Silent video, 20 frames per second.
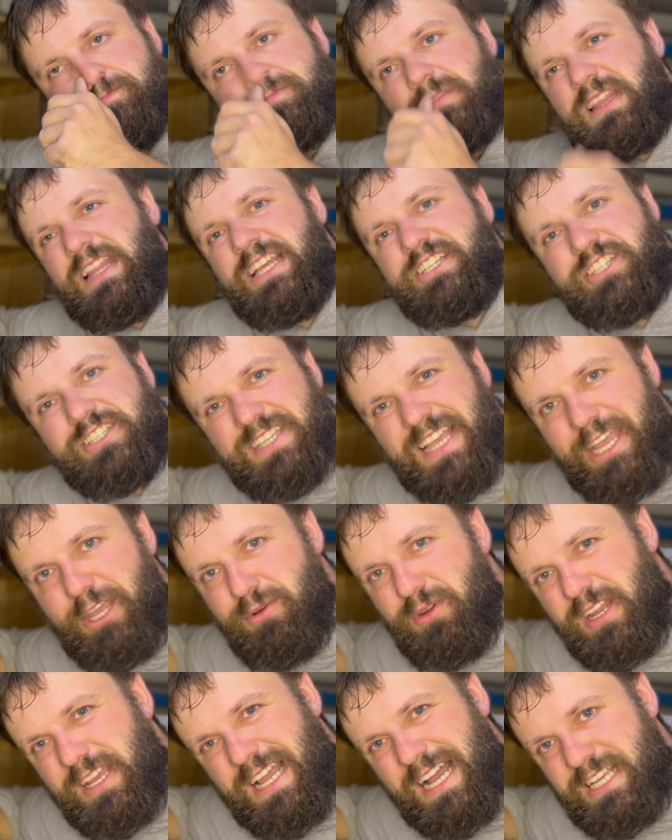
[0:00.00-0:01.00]
Let's just say you're
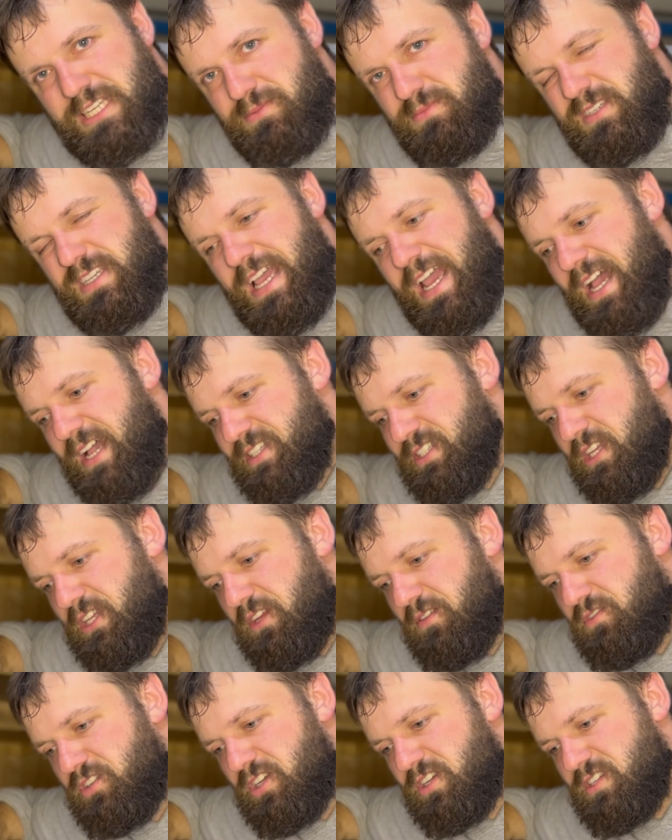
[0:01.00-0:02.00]
in a customer's house and
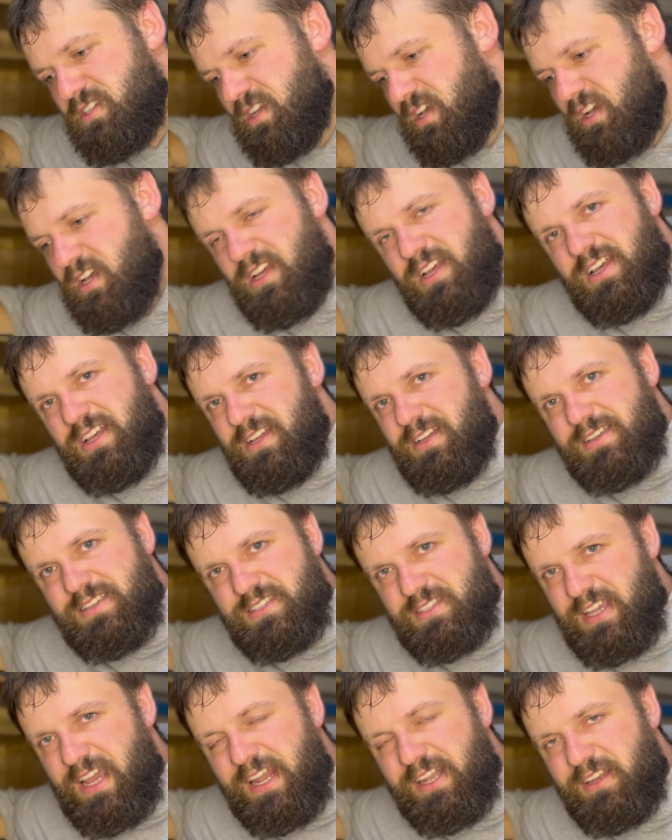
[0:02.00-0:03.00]
you've just
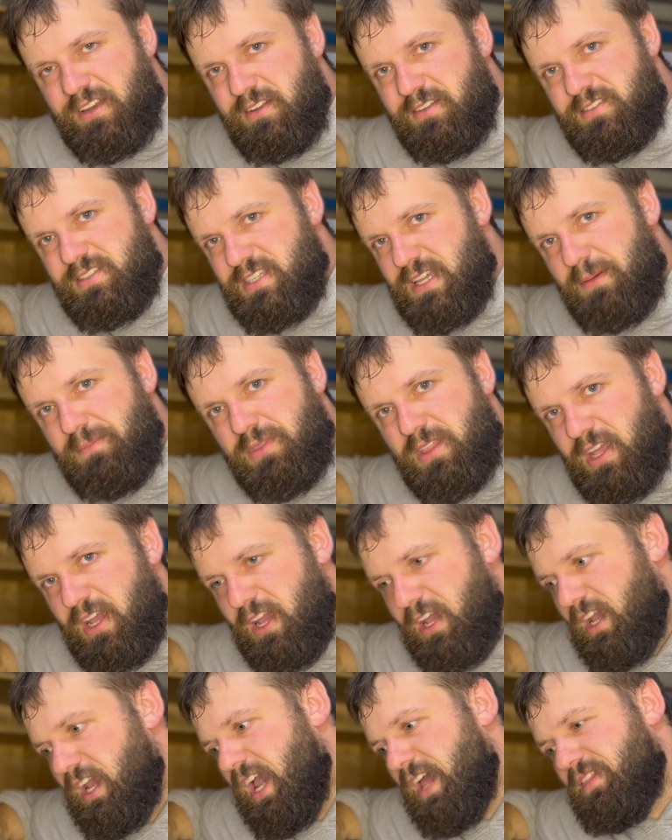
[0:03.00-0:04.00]
sanded
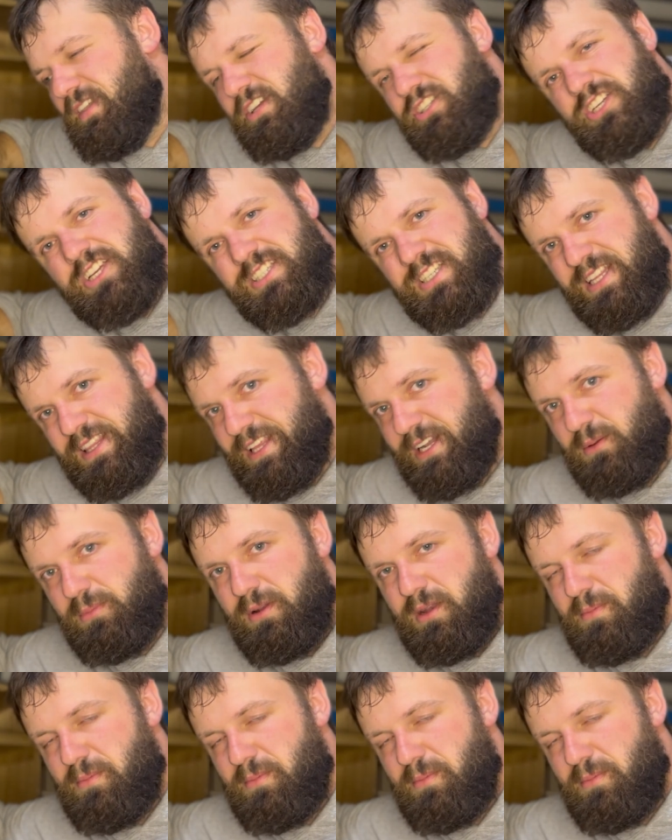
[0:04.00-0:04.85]
something and there's just a little bit of